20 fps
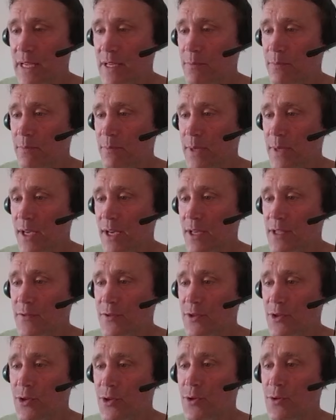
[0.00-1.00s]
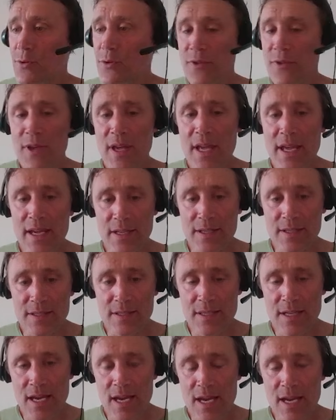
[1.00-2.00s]
because of two
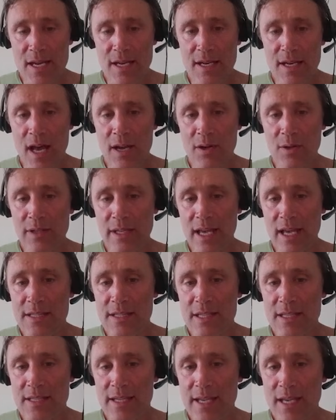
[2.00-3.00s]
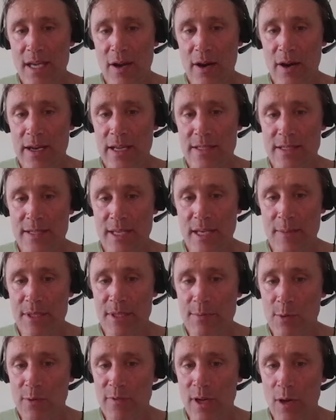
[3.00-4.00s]
things. Not only has his hips
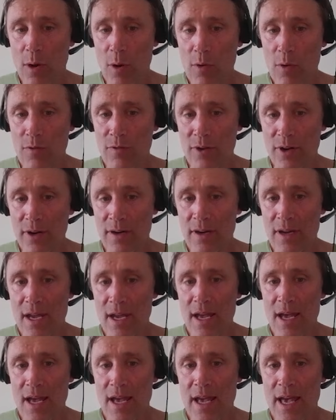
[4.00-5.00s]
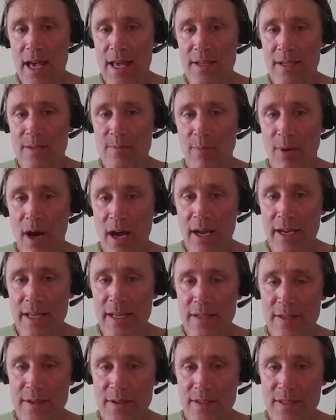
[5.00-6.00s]
moving over, and his body,
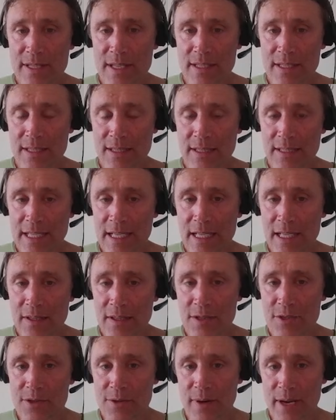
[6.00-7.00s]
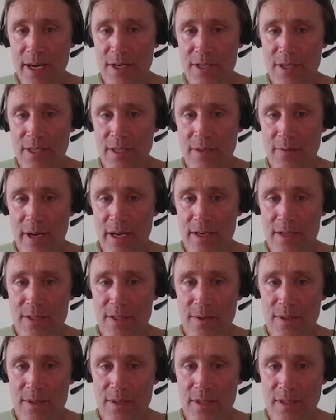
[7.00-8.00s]
you can see, is leaning this direction, right? So
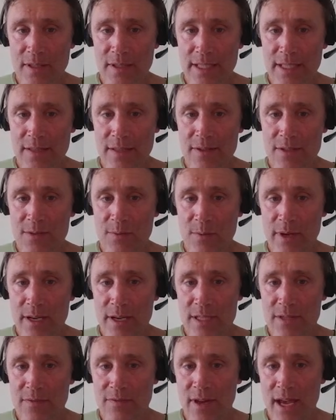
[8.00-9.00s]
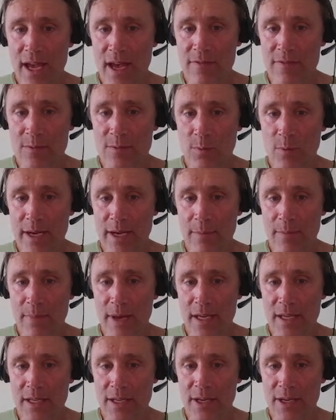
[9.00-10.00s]
there's a lean this way, because if I have his weight
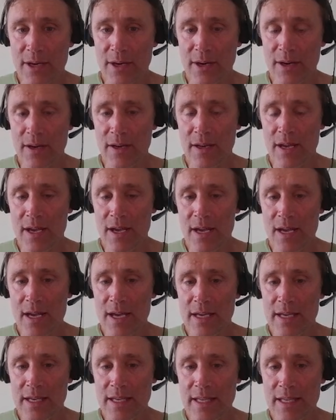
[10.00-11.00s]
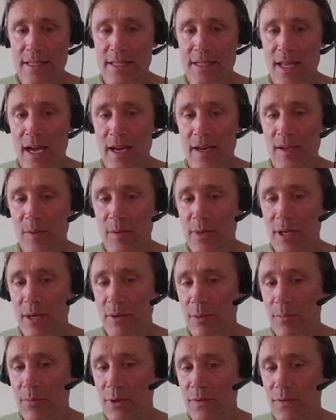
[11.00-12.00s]
back here, he's not going to be able
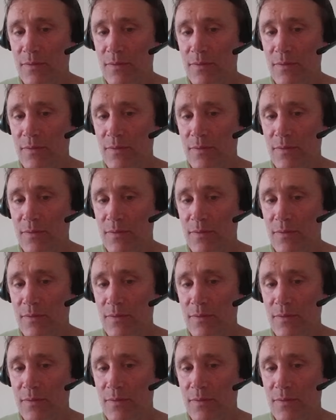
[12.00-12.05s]
to put